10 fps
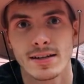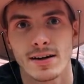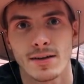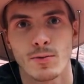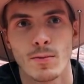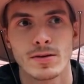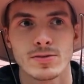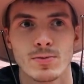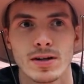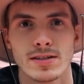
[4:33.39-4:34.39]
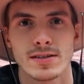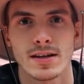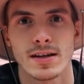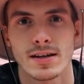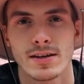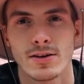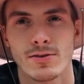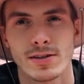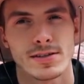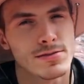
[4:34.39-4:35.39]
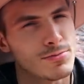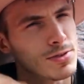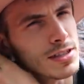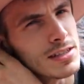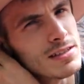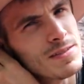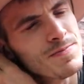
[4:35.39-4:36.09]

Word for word: There are moments when it's like, you know, this really